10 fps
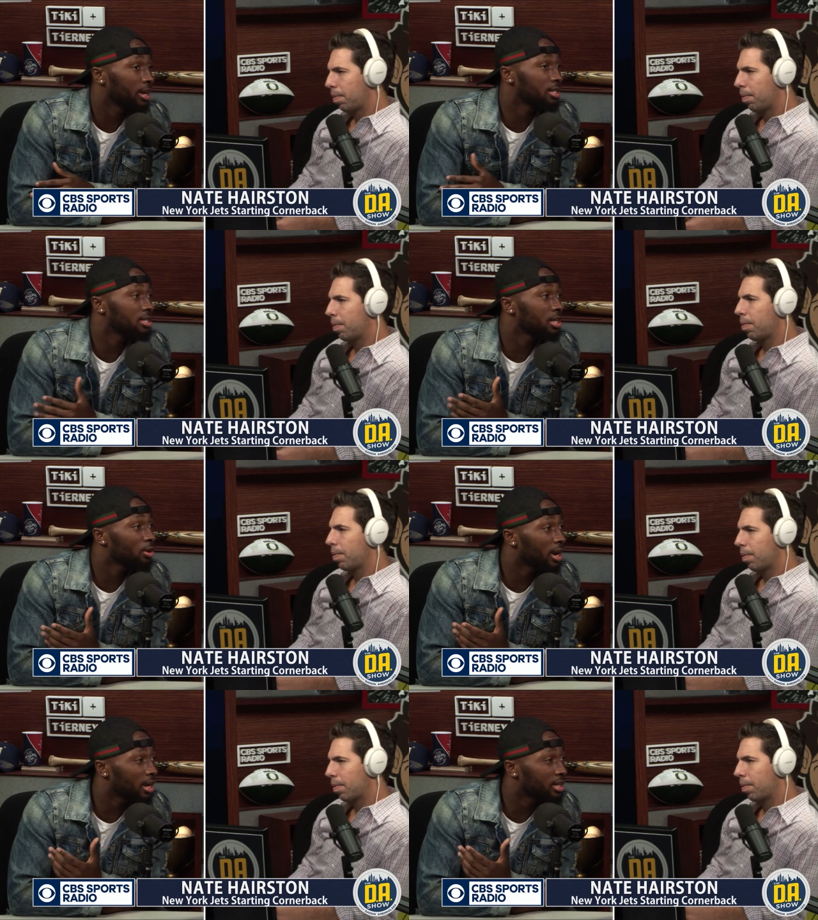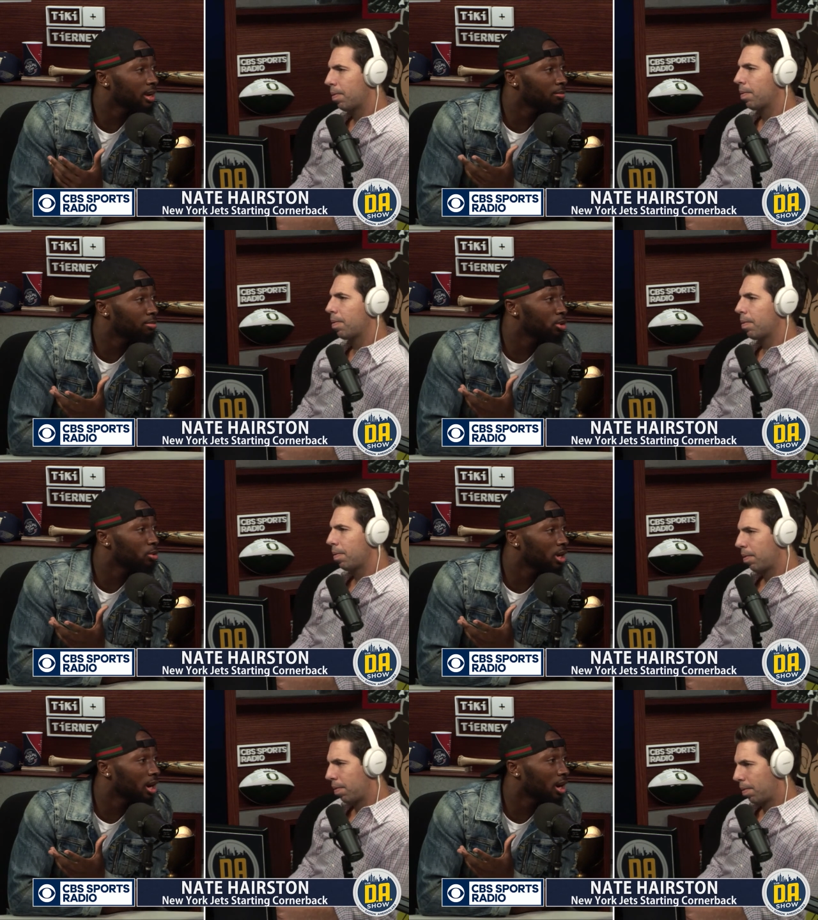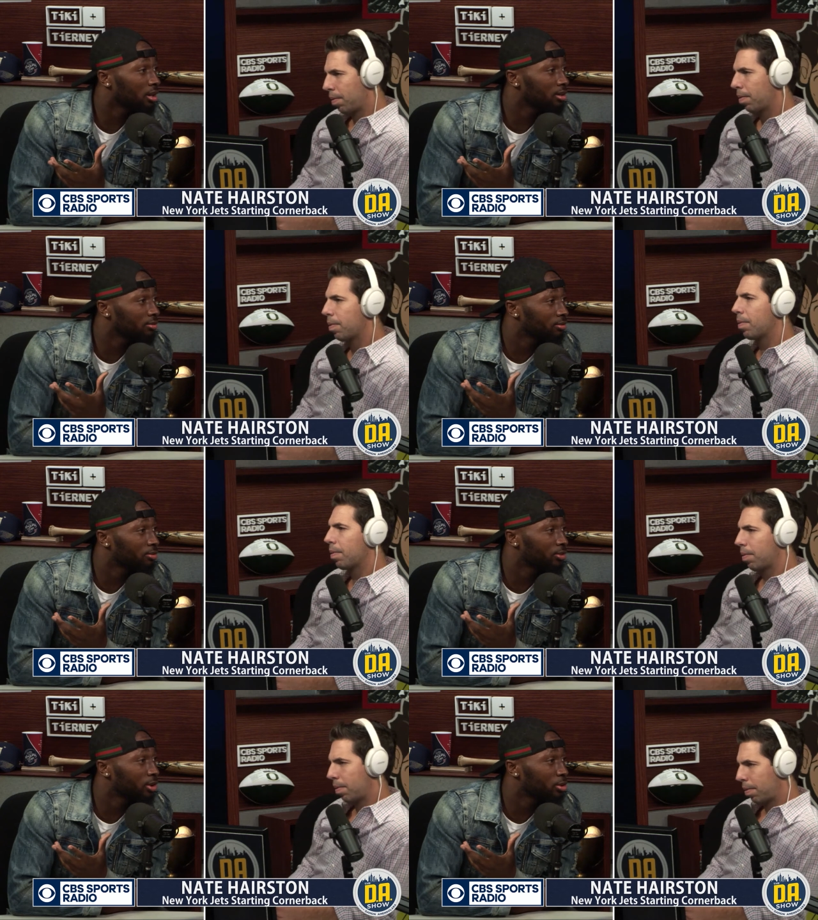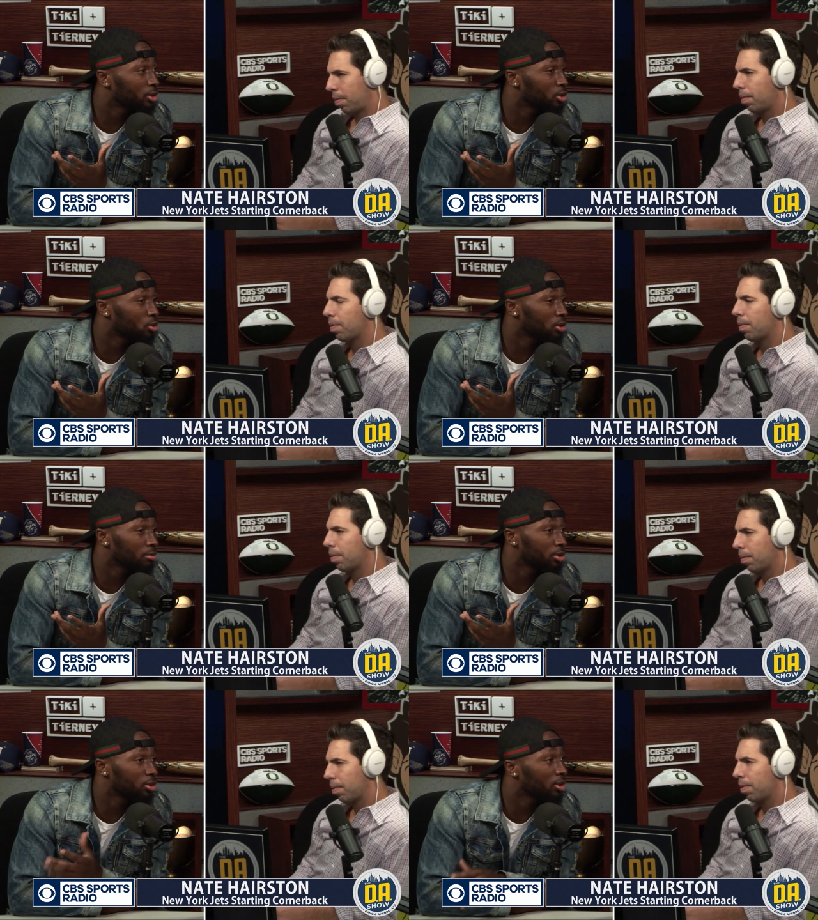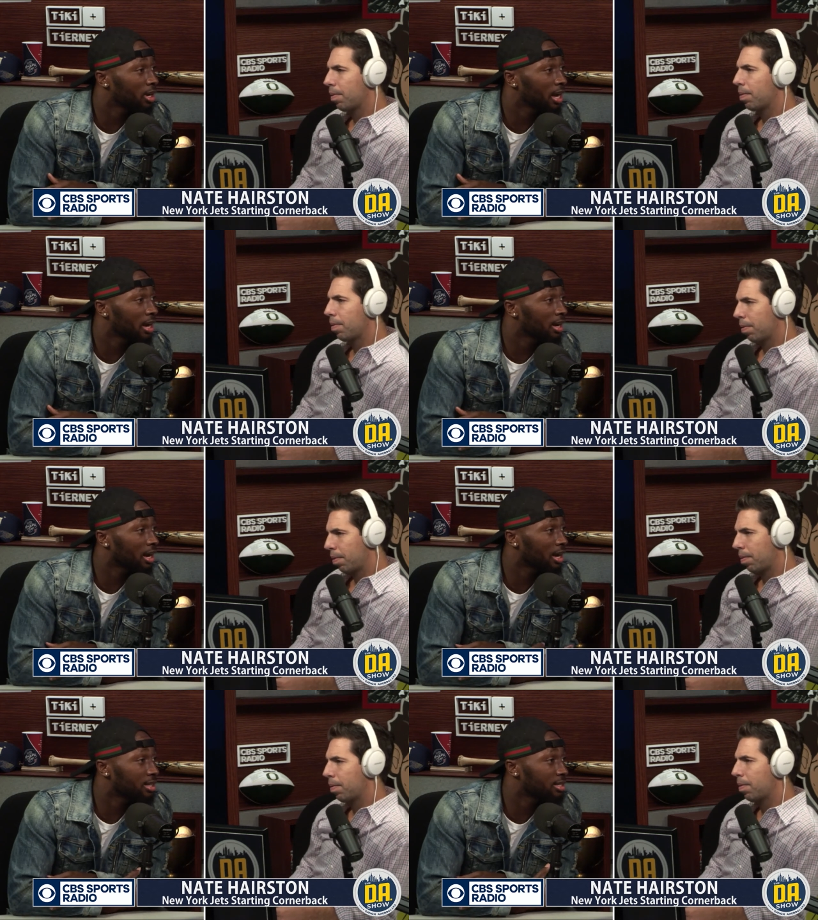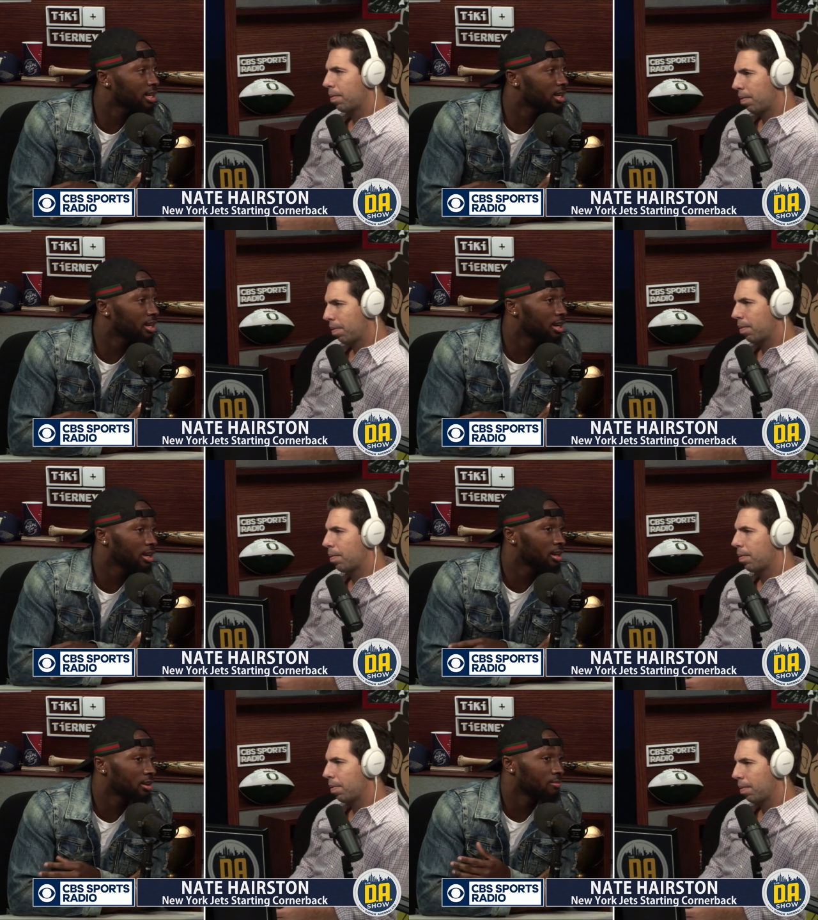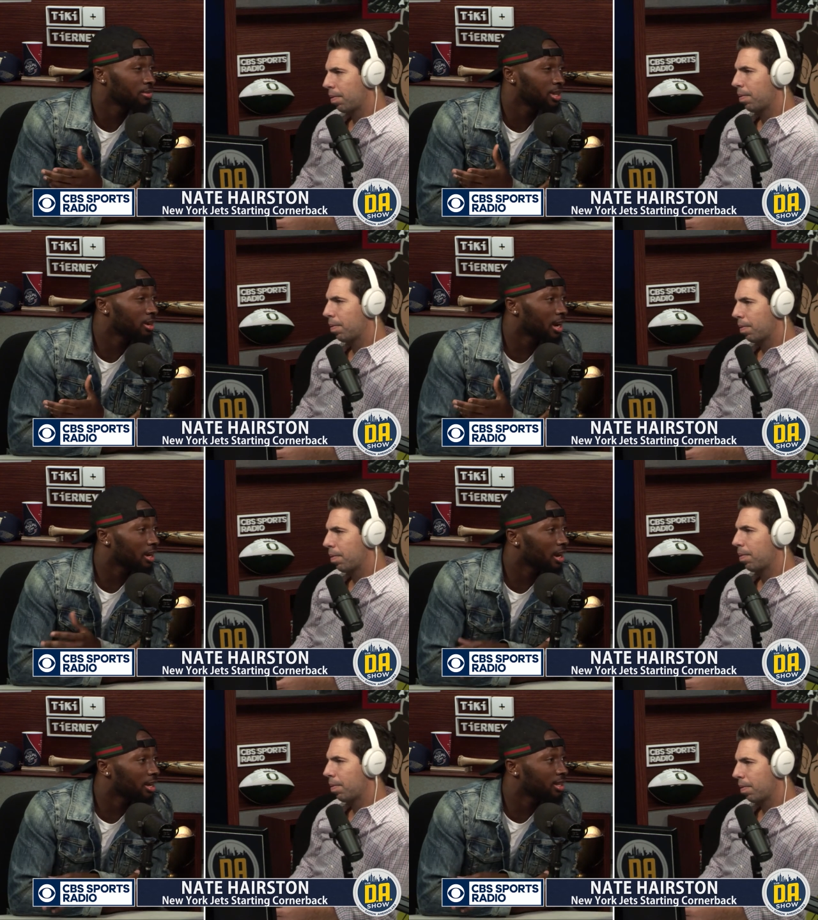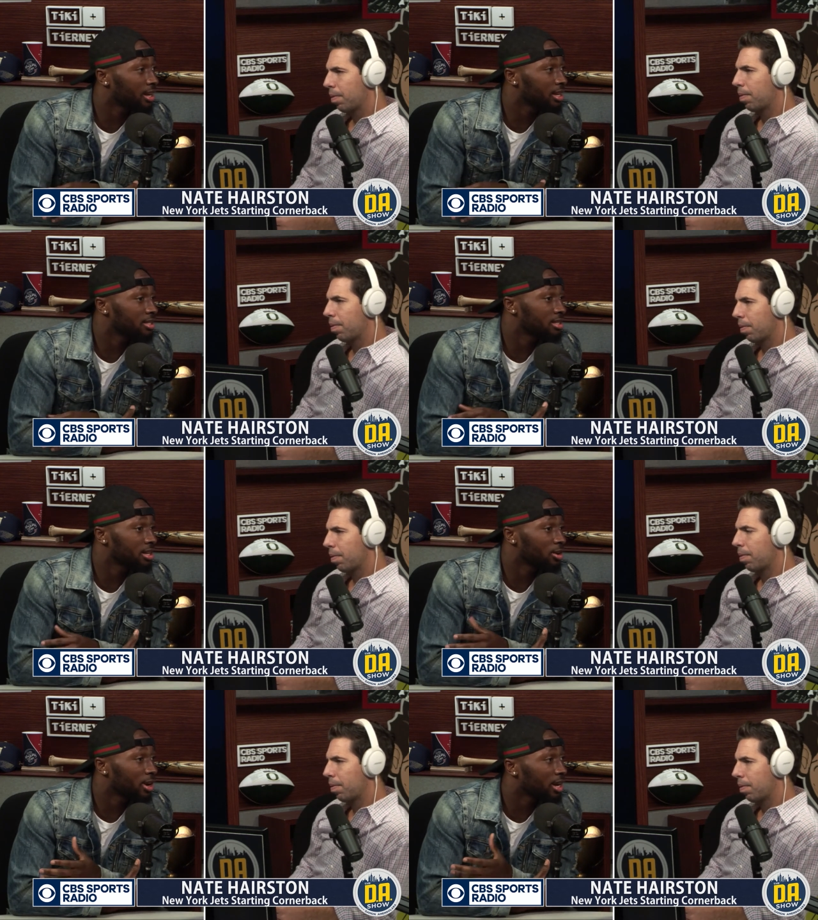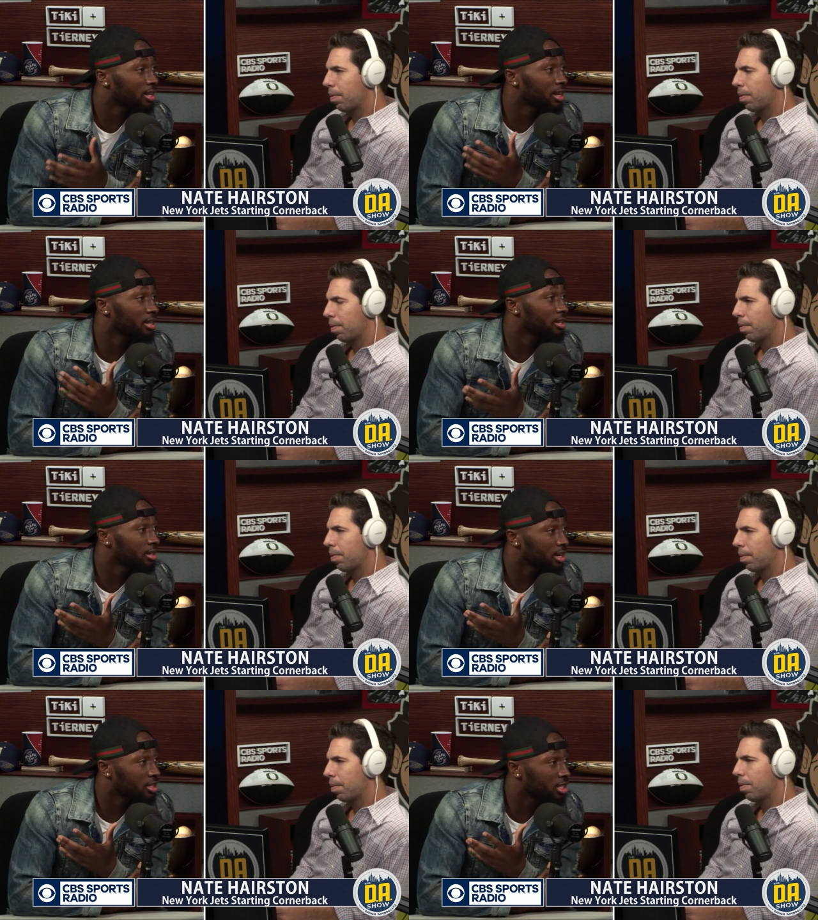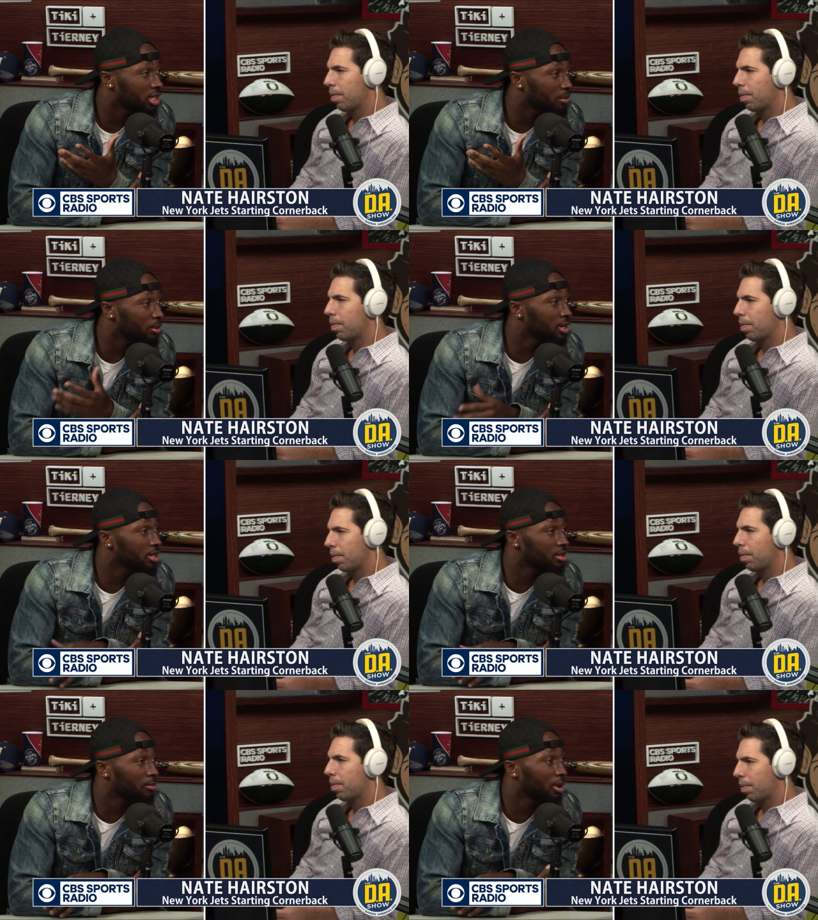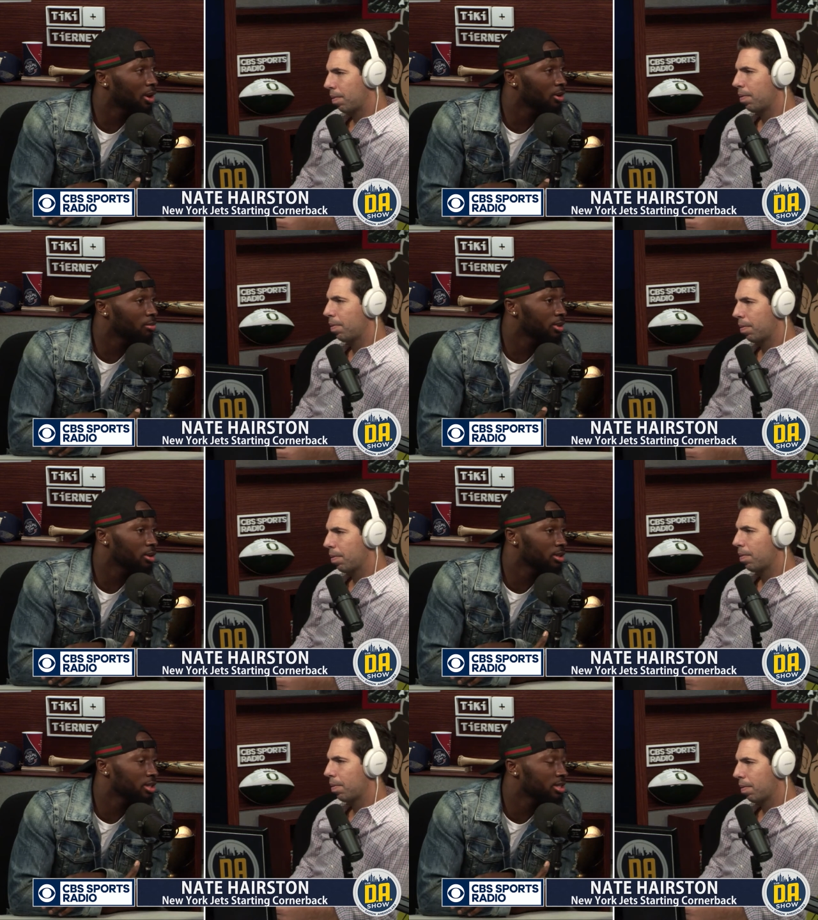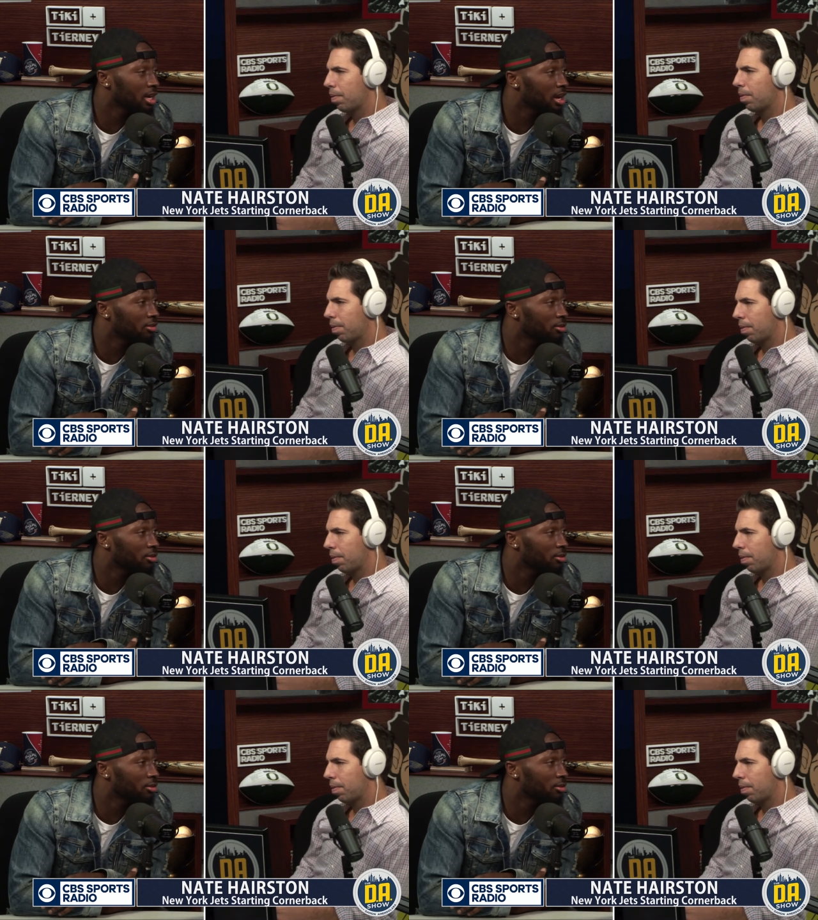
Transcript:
Speaker 1: he still had that blue collar feel to him. You know, a lot of guys they they're not like that. He still had that that chippiness about him, the the style of